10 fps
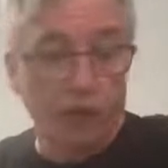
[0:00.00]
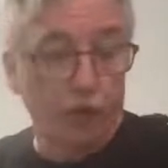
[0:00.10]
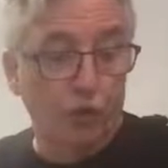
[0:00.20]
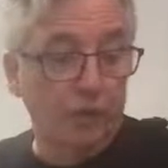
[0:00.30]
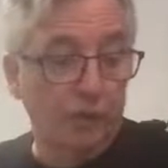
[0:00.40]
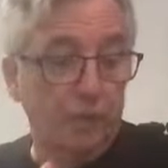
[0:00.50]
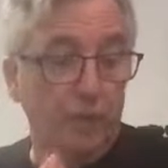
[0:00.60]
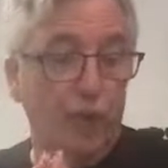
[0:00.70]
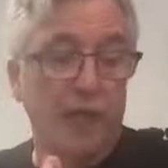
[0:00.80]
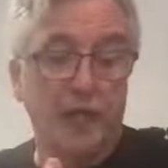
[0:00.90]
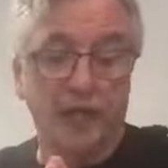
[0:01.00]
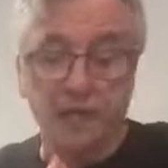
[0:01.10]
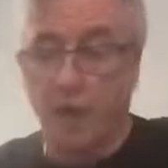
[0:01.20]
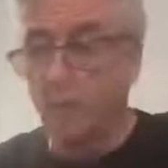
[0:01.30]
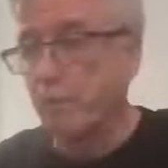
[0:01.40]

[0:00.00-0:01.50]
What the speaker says: are going to get put in the dump